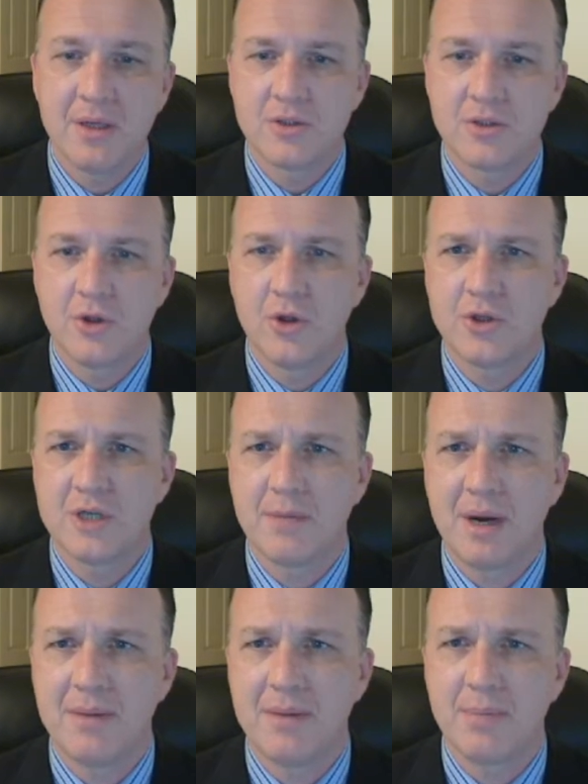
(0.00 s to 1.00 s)
So those are
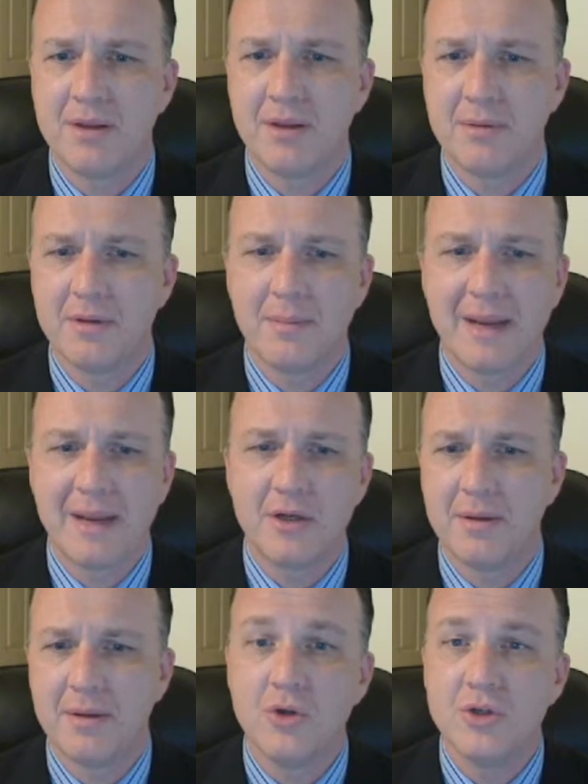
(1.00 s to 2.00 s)
primarily the main
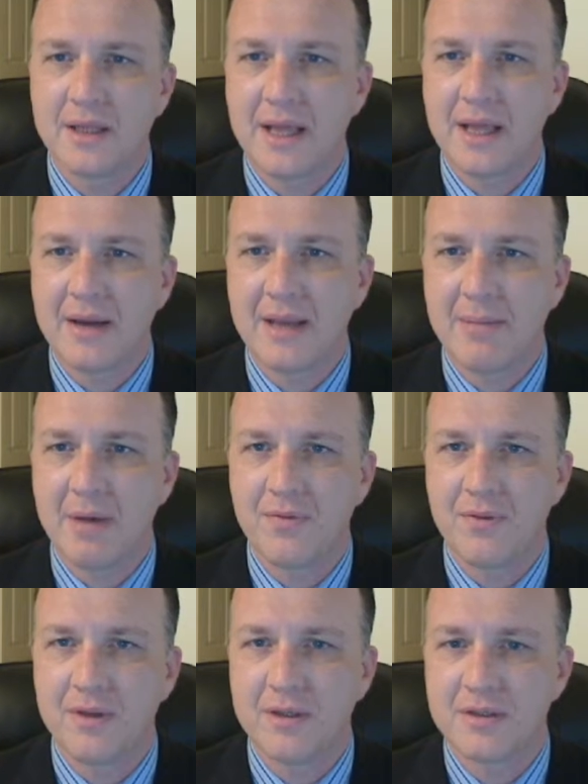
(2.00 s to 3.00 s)
news that came
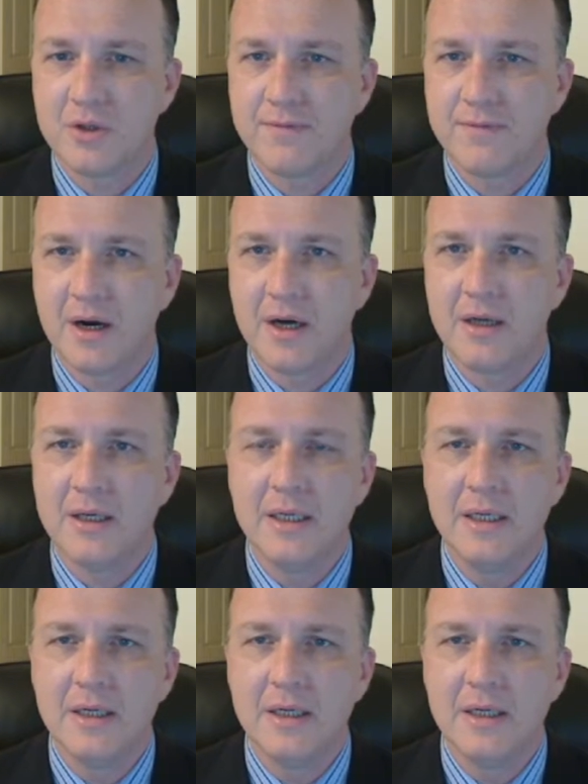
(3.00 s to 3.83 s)
out so far.